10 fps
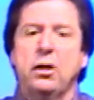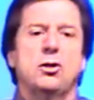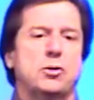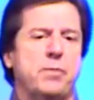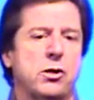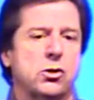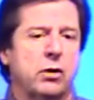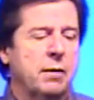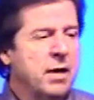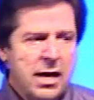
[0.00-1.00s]
into the spiritual
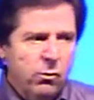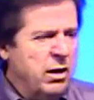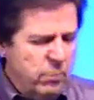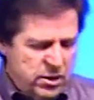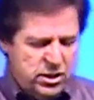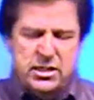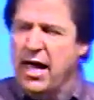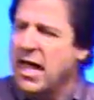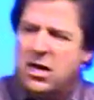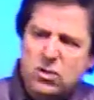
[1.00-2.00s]
realm, we would see
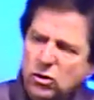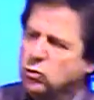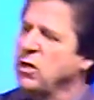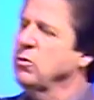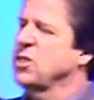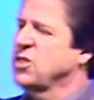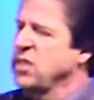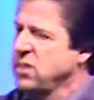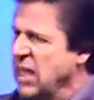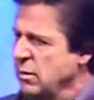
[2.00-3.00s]
angels, we would see
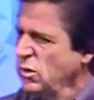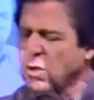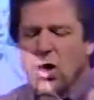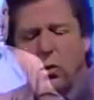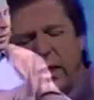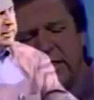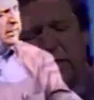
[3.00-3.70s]
demons, we'd